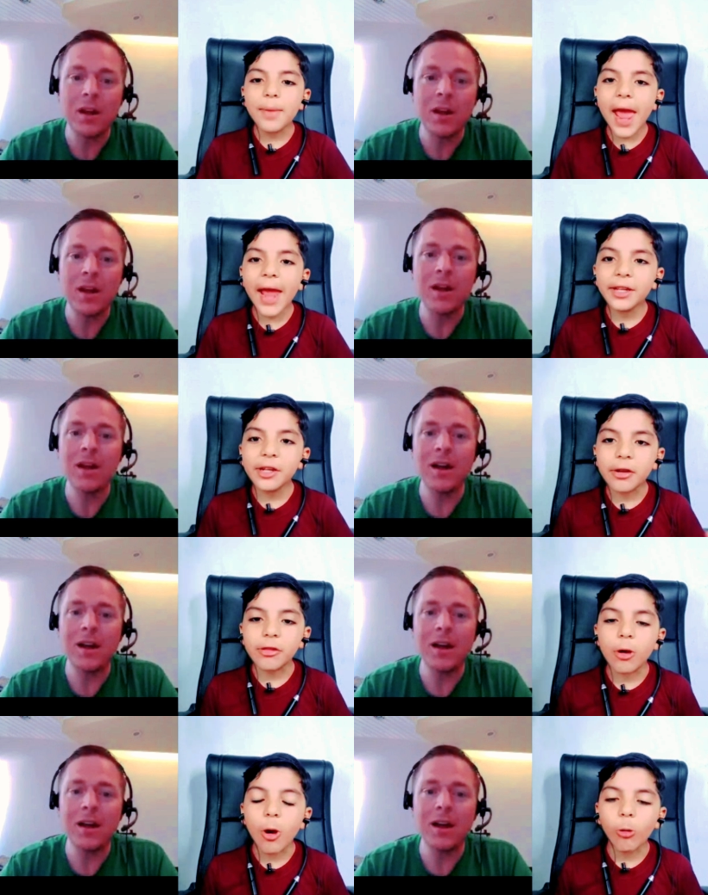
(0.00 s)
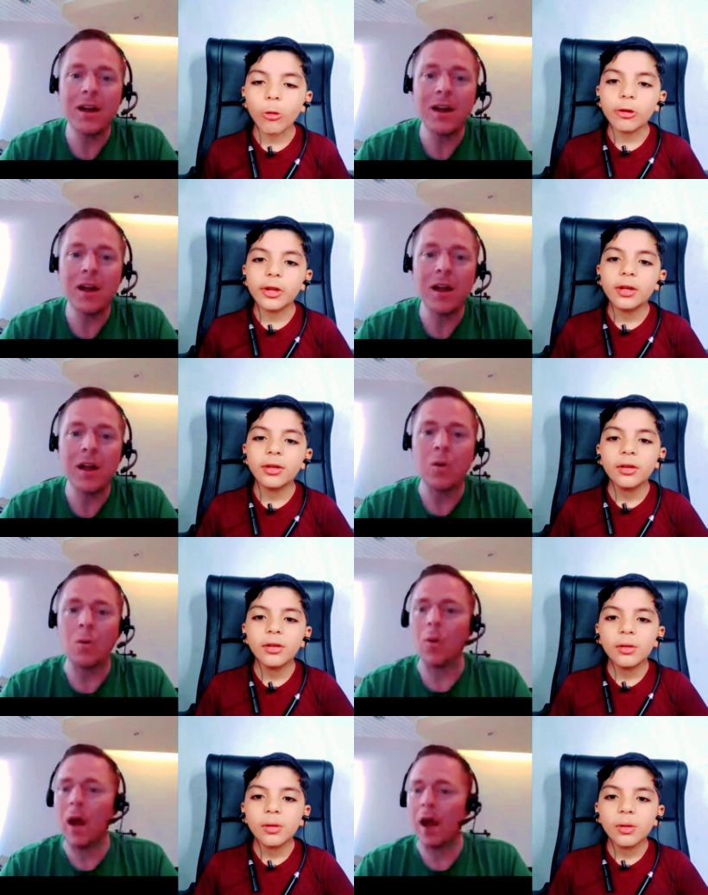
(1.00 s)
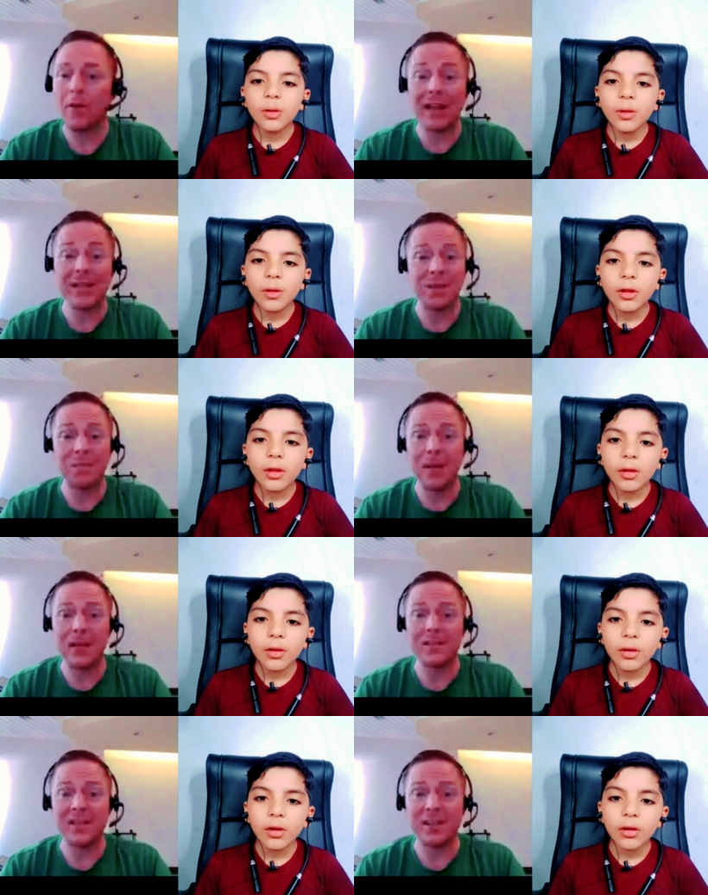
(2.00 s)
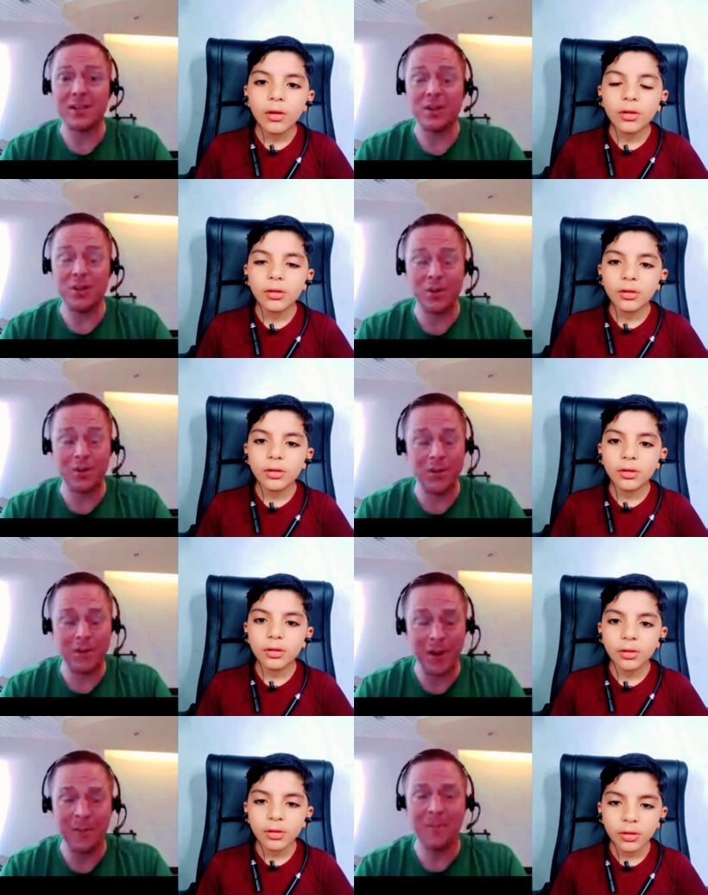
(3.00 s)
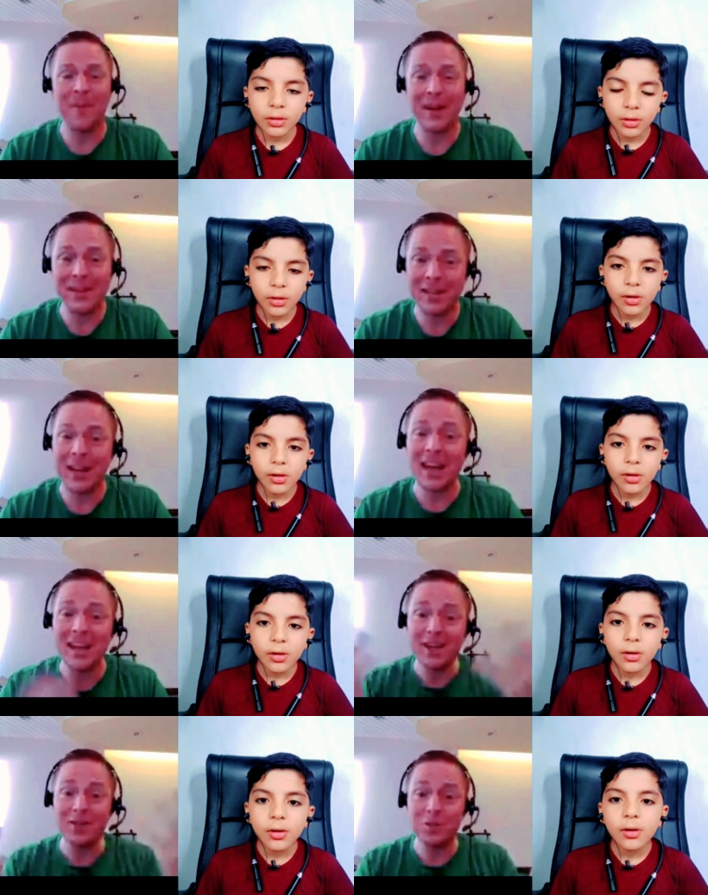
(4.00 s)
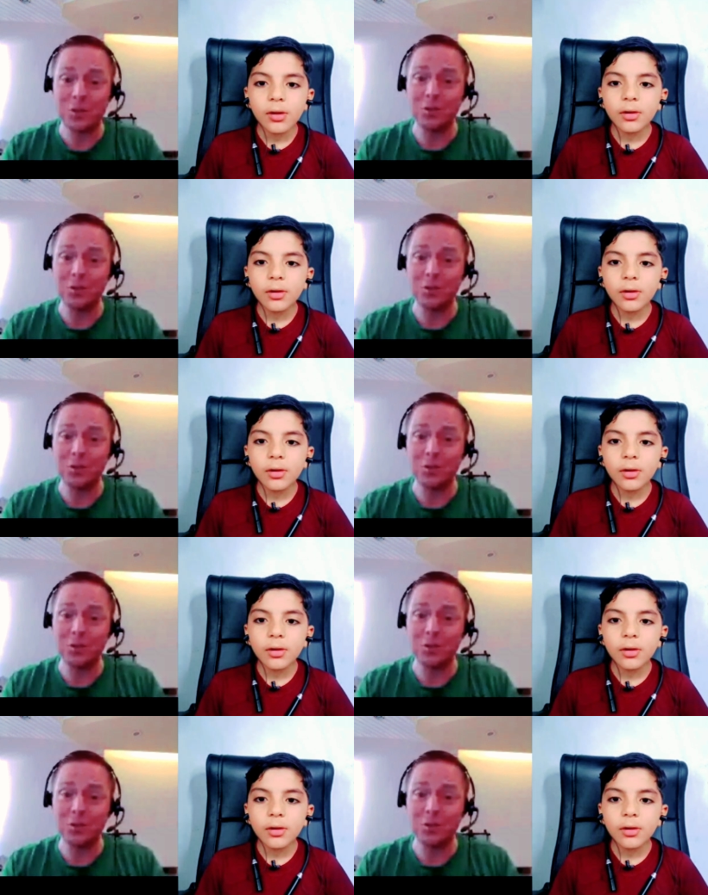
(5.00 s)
Speaker 1: I'm eight years old.
Speaker 2: Wow, that's amazing. You're amazing. 8 years